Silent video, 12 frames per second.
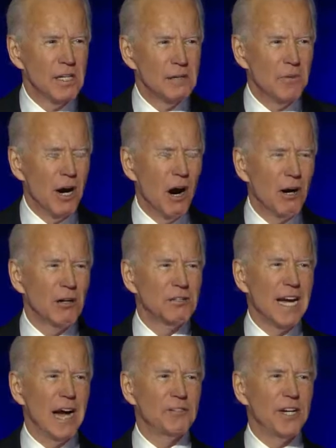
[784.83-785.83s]
My heart goes
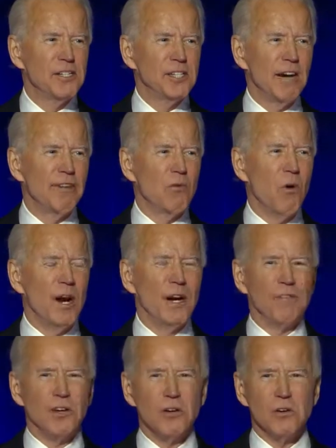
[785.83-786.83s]
out to each and every one
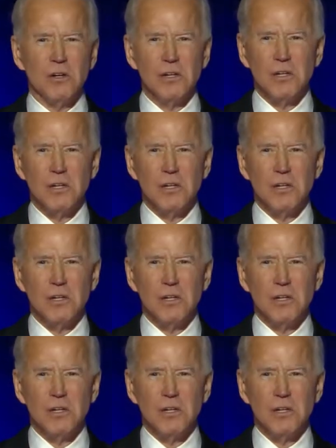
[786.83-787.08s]
of you.